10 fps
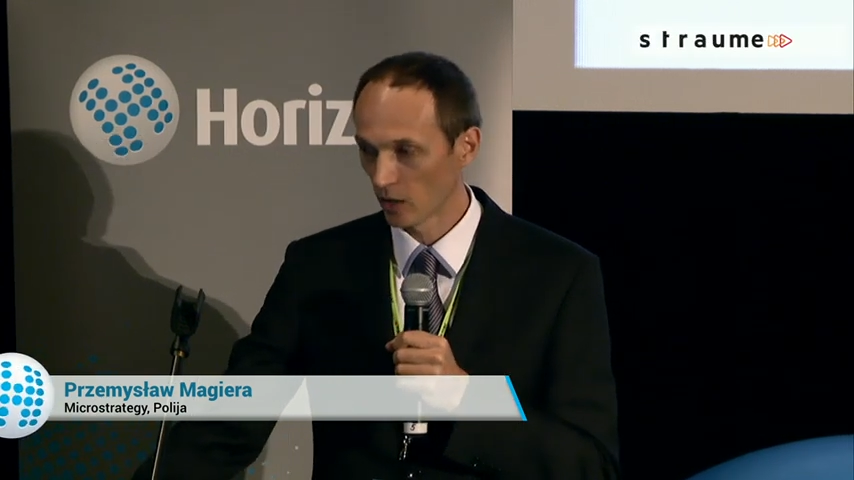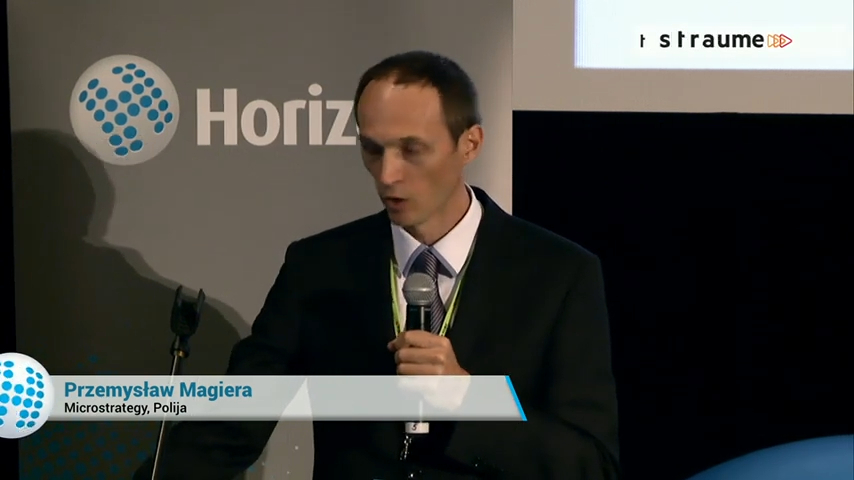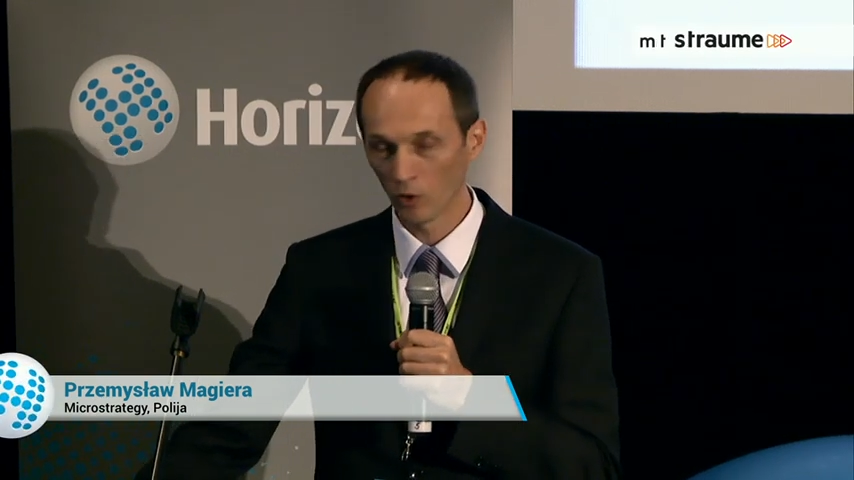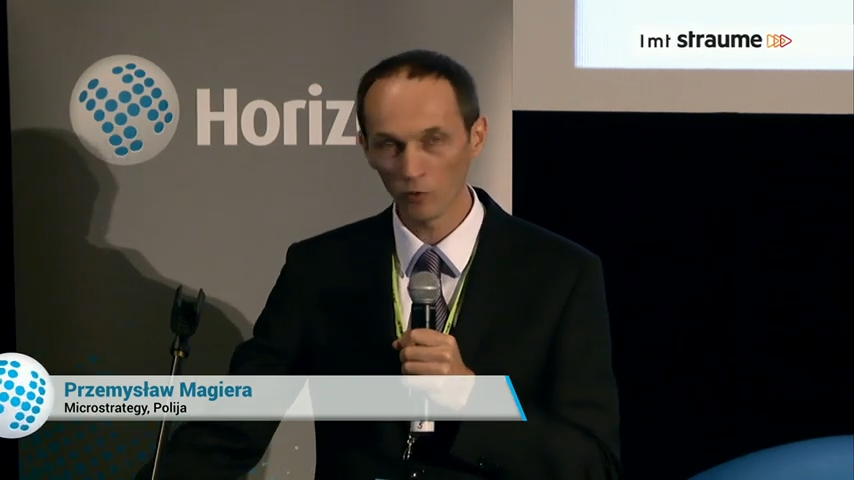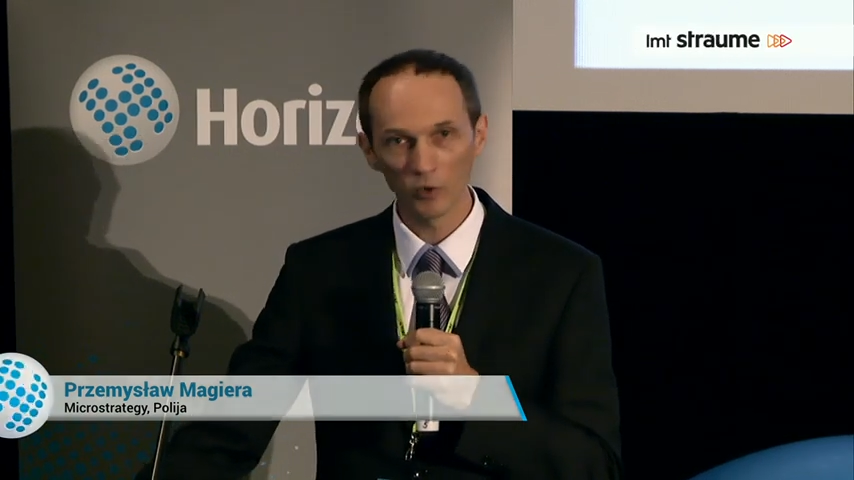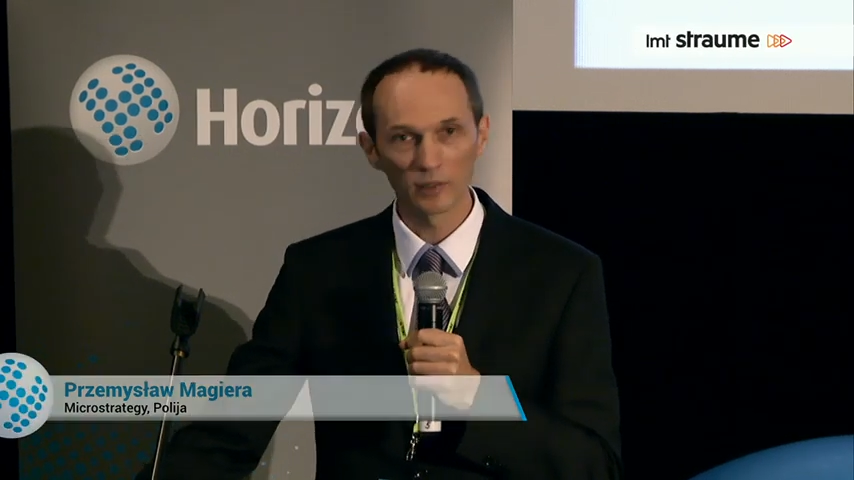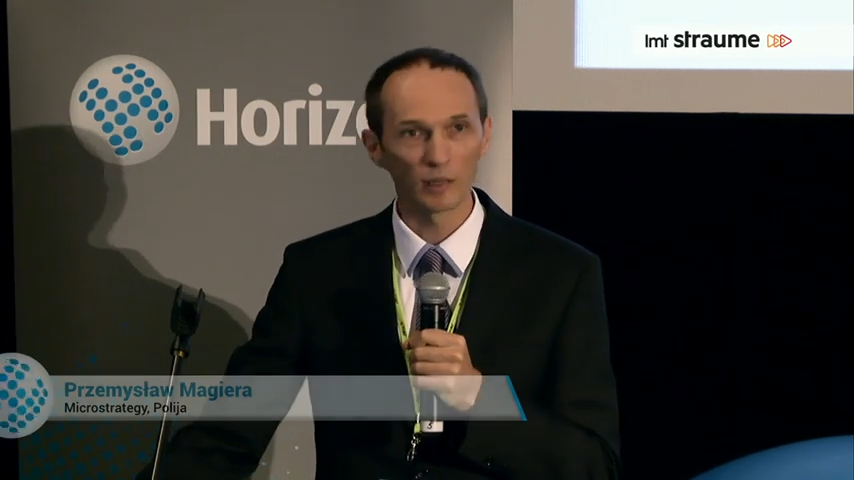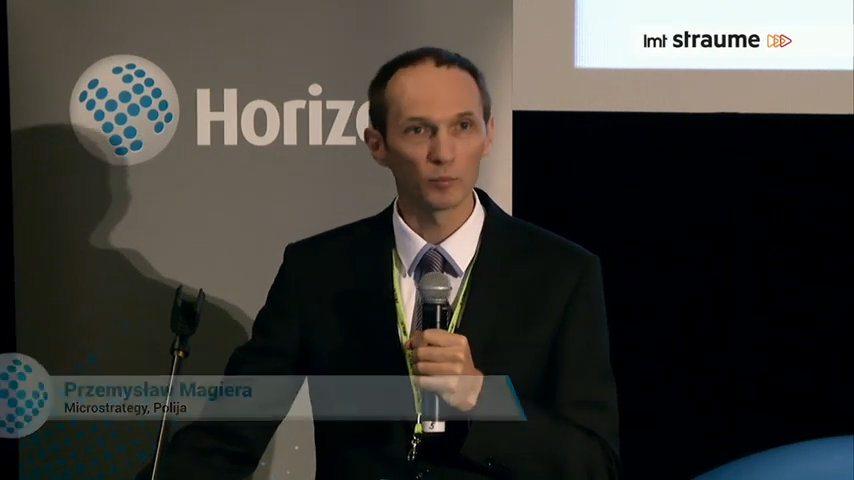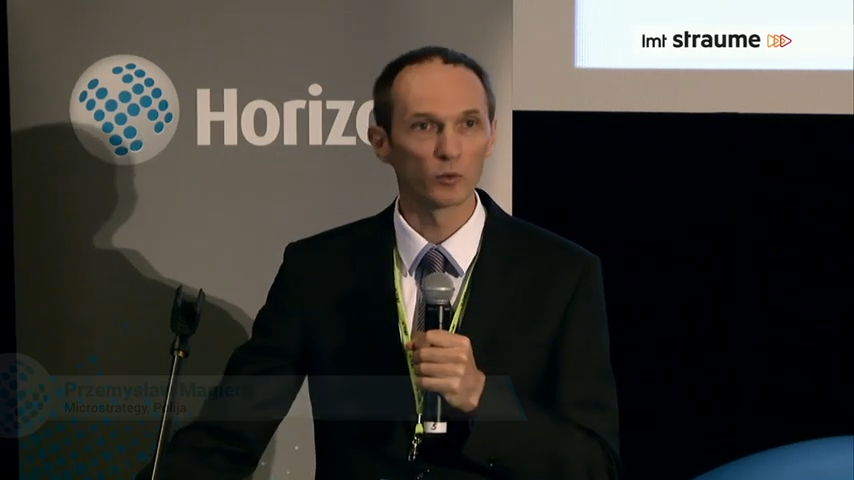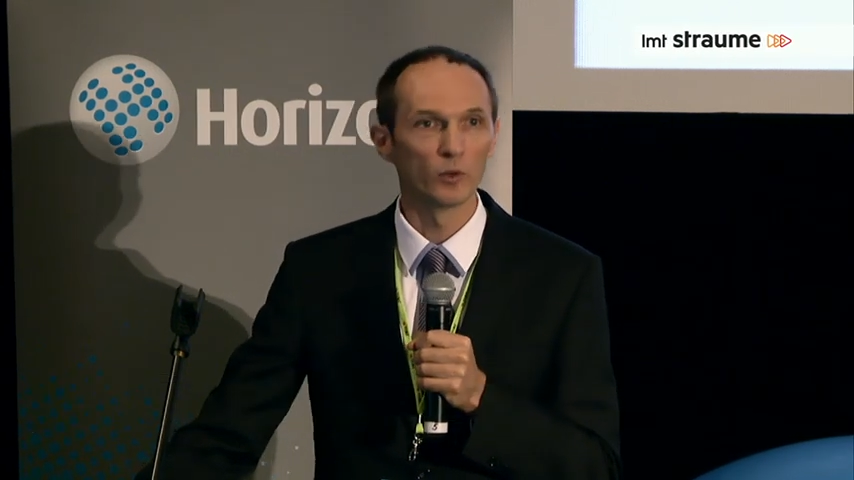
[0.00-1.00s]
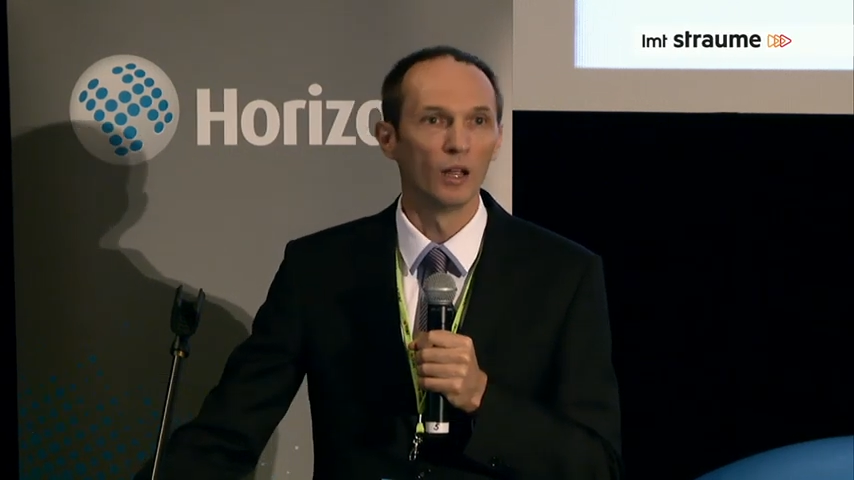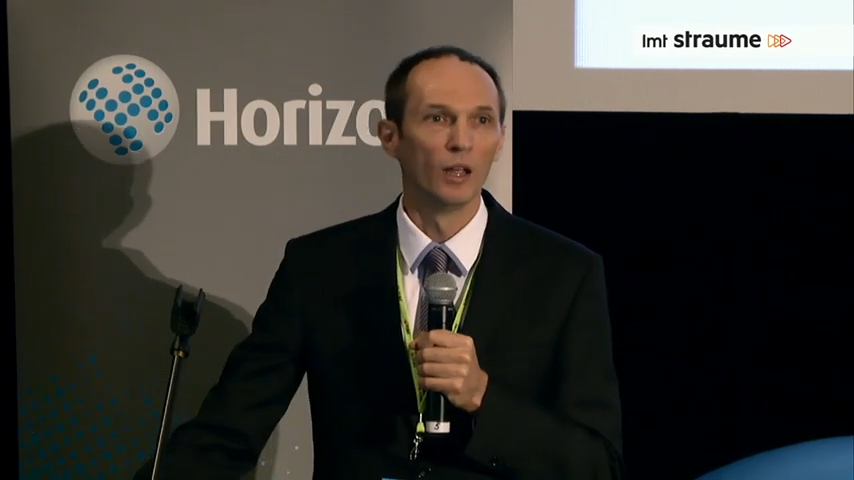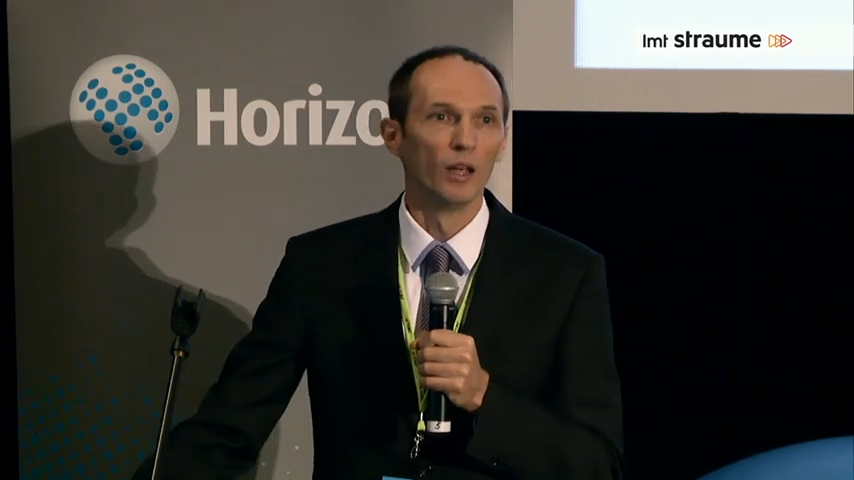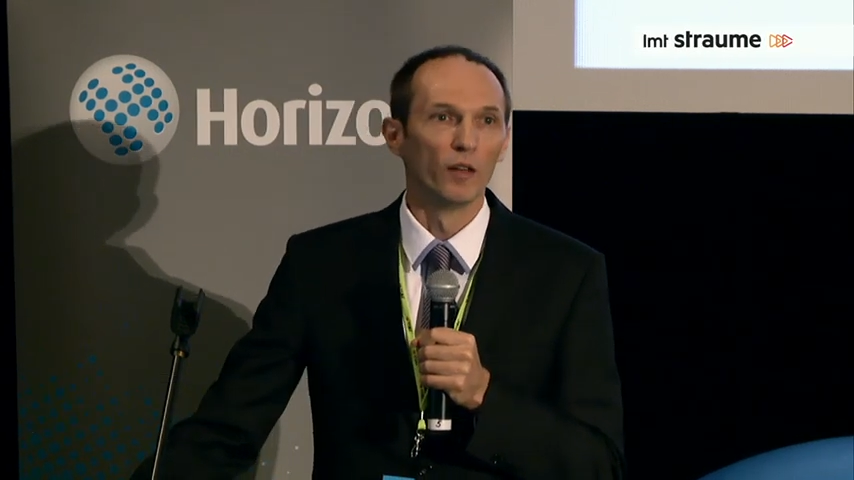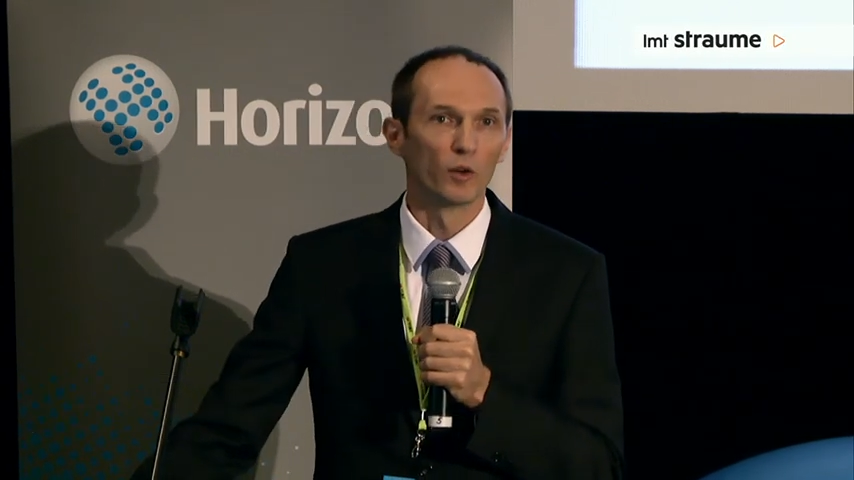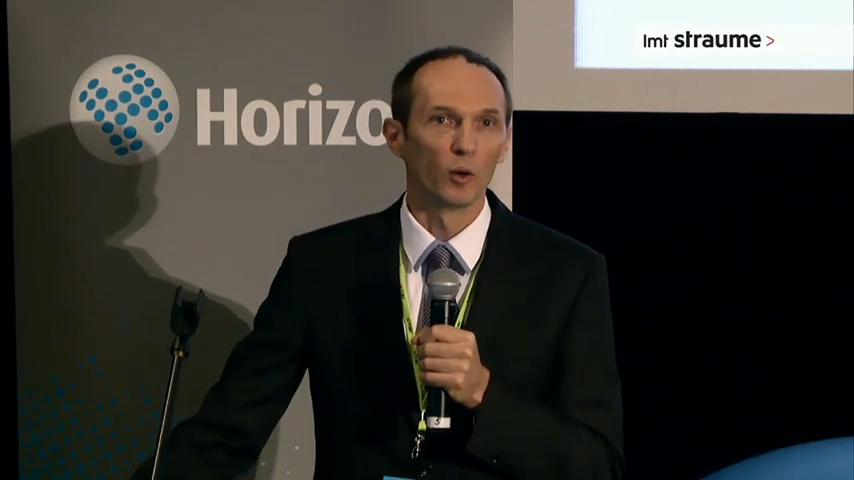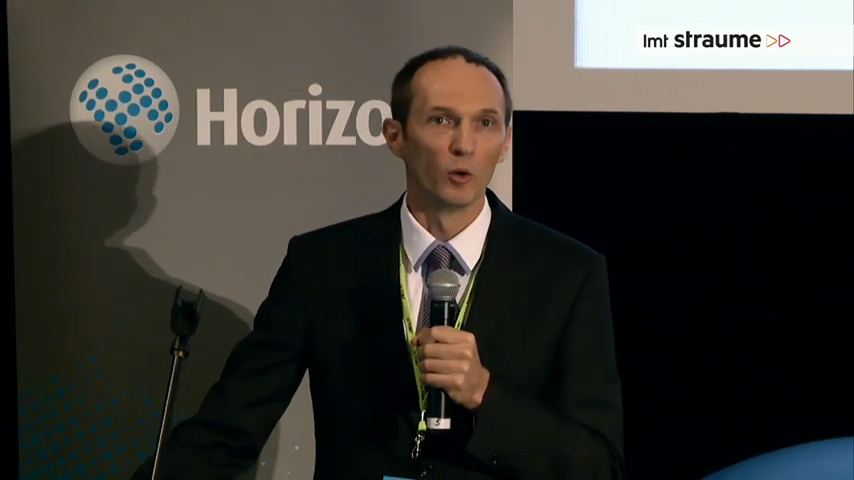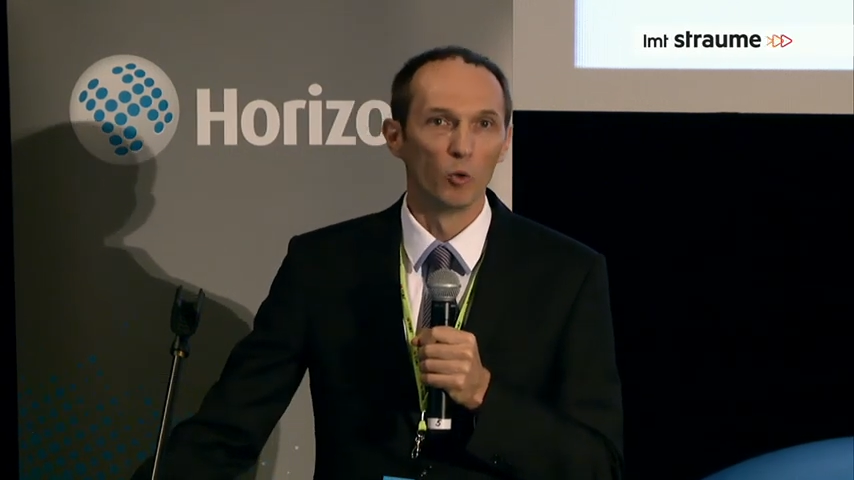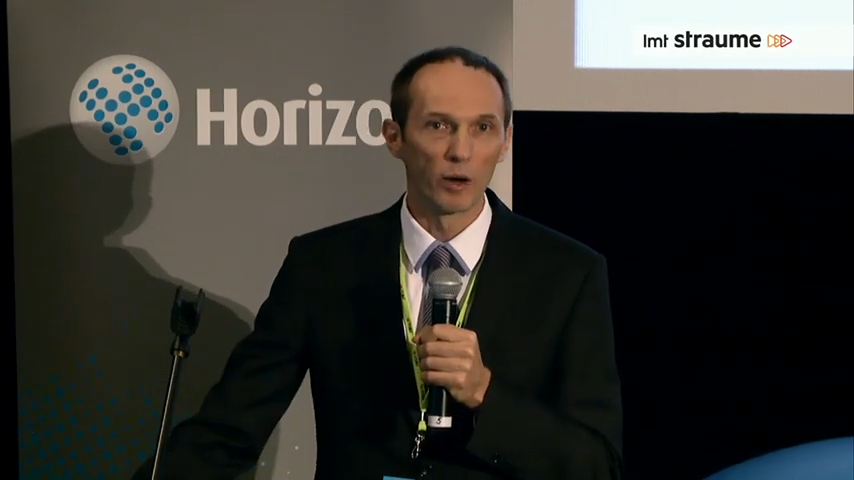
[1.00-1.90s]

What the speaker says: or for example from